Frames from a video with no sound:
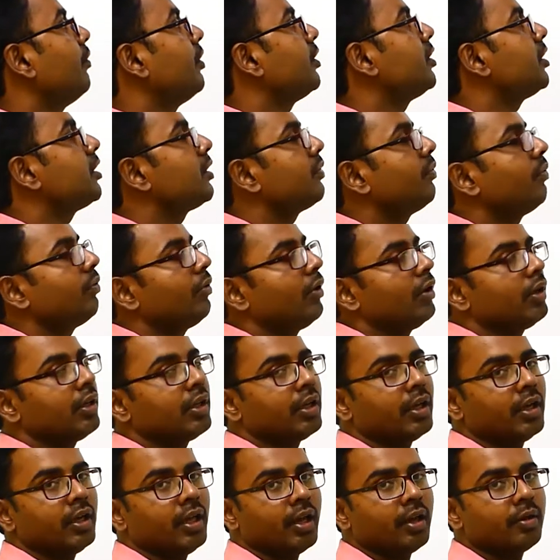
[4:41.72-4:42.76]
which is
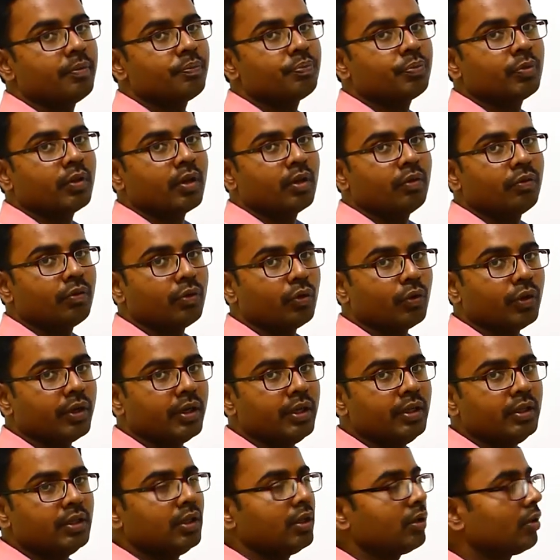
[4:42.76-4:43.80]
falling in a
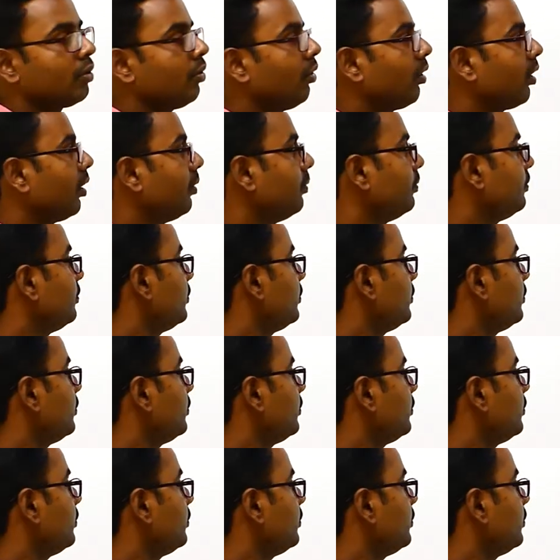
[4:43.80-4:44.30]
fluid column.